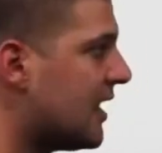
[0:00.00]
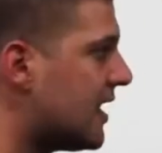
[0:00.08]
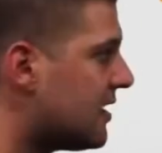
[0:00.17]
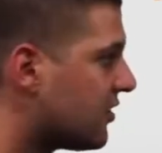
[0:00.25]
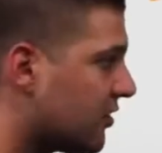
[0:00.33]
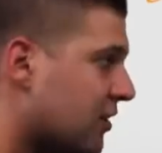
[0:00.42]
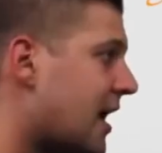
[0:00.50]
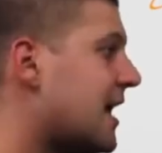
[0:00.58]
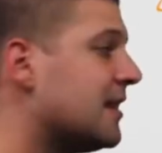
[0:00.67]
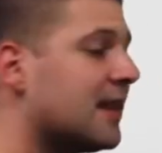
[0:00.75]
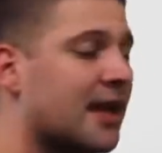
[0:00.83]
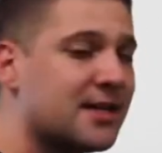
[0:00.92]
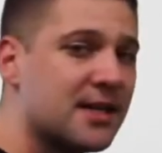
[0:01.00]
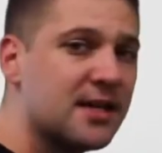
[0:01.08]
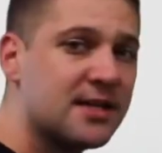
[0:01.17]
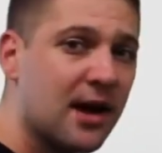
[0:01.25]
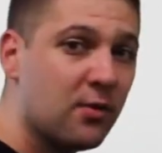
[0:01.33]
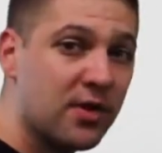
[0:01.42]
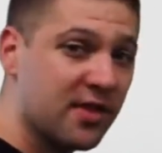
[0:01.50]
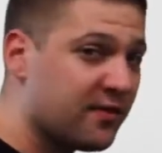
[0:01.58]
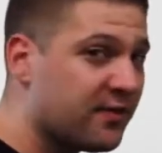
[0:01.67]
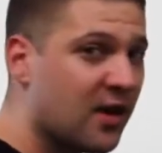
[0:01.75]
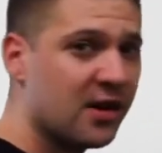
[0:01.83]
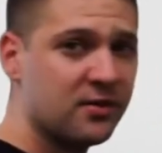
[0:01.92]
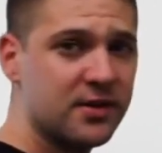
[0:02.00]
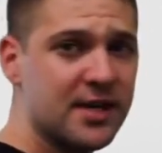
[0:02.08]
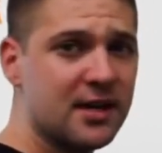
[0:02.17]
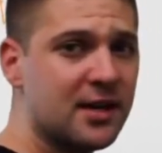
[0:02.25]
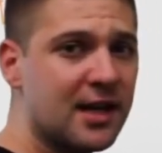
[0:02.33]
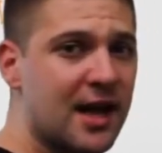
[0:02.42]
and create that detail with the final yellow